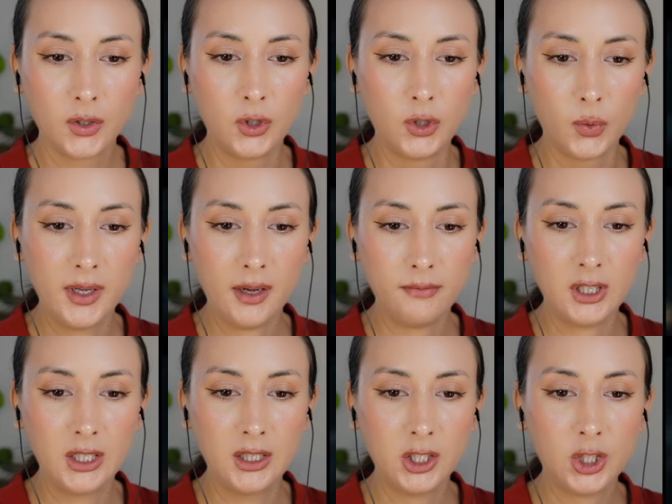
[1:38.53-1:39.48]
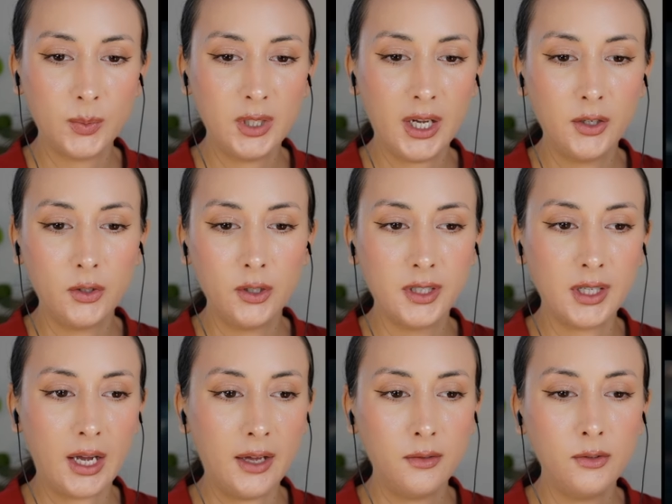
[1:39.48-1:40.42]
Do we have English subtitles?
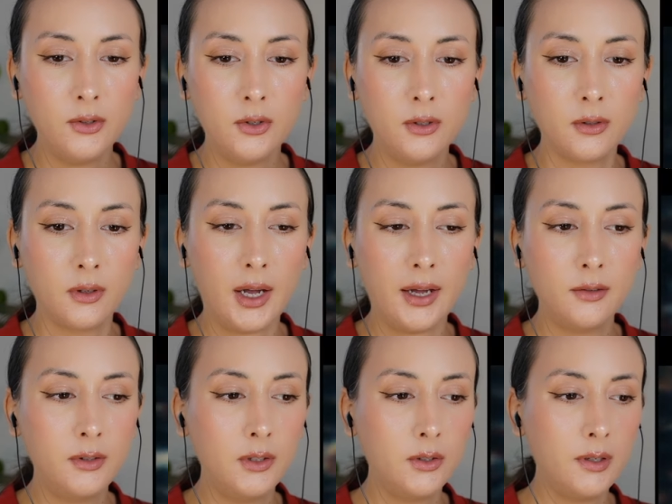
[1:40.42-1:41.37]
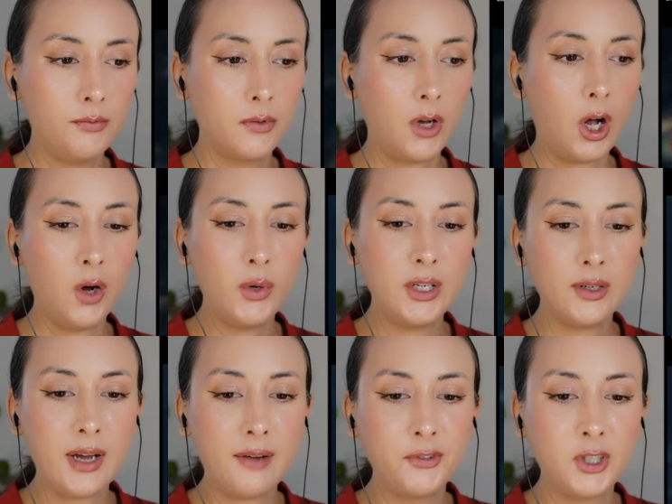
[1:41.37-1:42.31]
I don't know. I don't know if. Oh, we
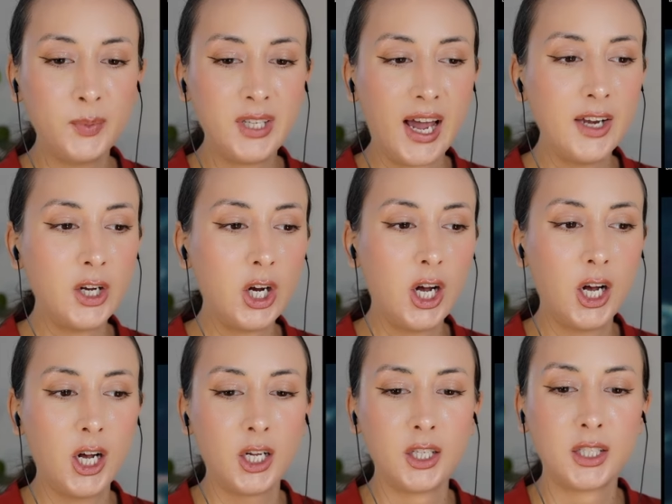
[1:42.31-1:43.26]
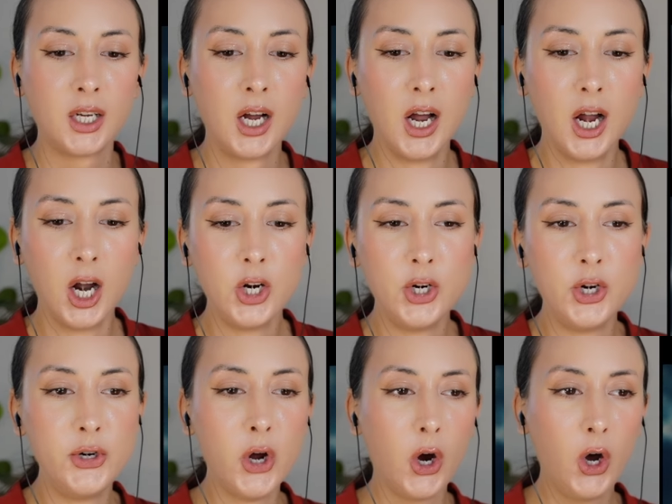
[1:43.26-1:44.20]
don't have subtitles!
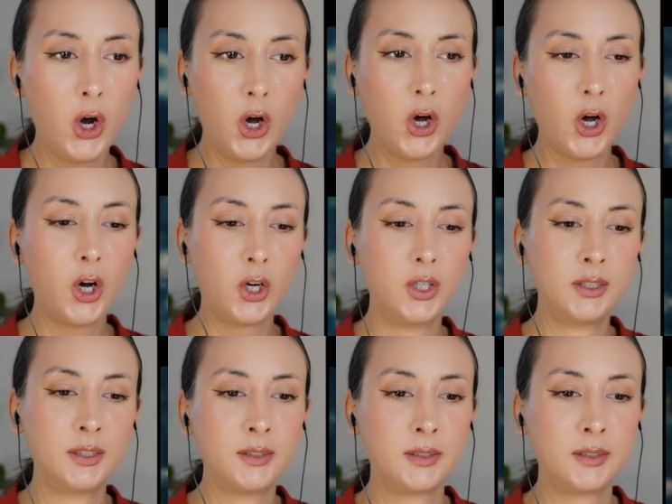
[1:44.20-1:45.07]
No!